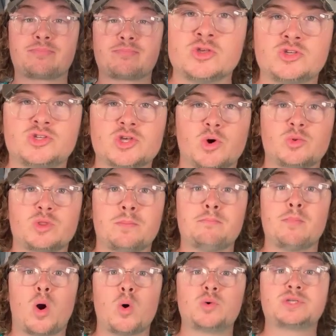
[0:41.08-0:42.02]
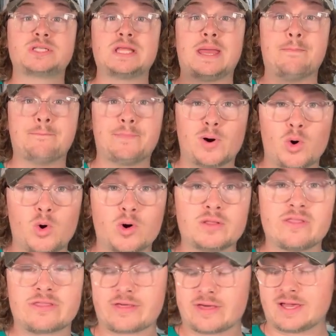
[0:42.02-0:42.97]
So the most
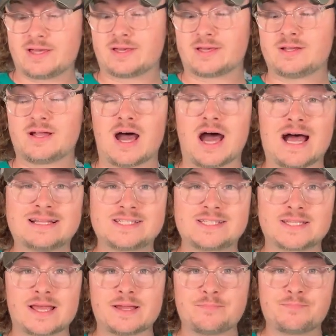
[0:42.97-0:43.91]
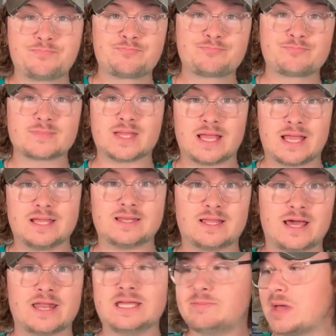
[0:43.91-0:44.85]
important thing I'd say
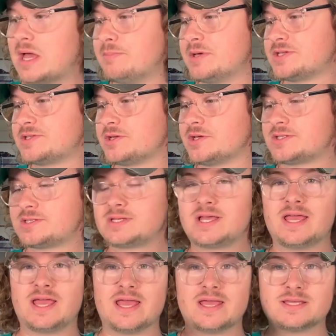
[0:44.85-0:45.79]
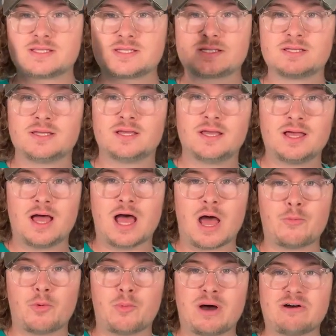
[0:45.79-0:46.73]
in an eBay business is
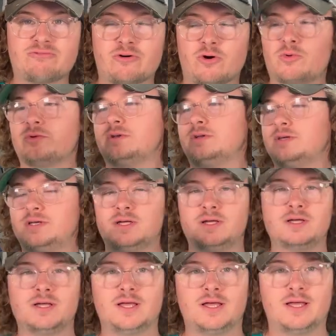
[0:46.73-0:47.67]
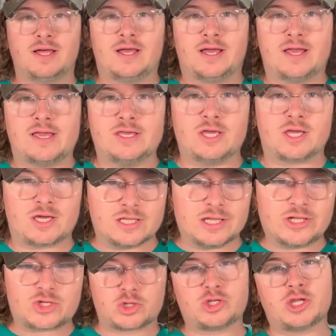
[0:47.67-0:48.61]
a mobile phone. You can
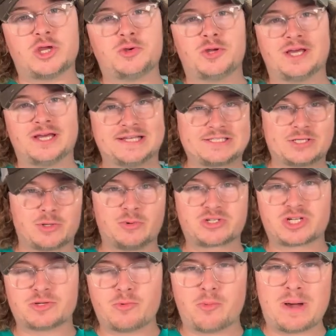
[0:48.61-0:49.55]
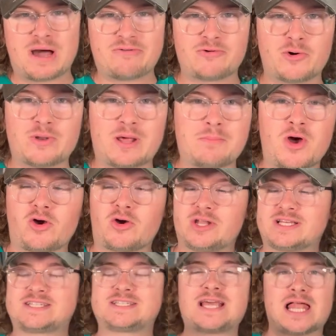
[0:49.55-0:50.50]
literally do so much on a mobile phone. I'm not going
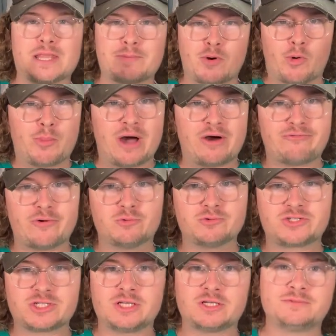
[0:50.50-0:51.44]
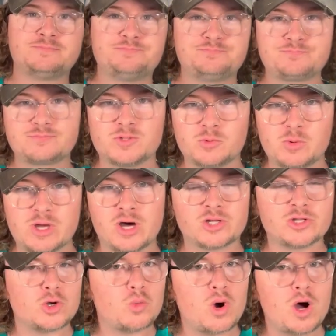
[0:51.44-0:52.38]
to sell a mobile phone to you. We
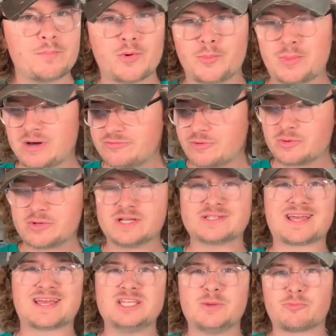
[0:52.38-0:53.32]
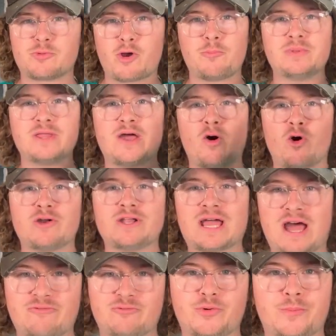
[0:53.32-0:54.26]
all know what a mobile phone is, and you probably already
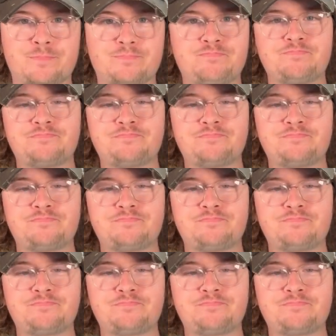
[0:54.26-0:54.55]
have one.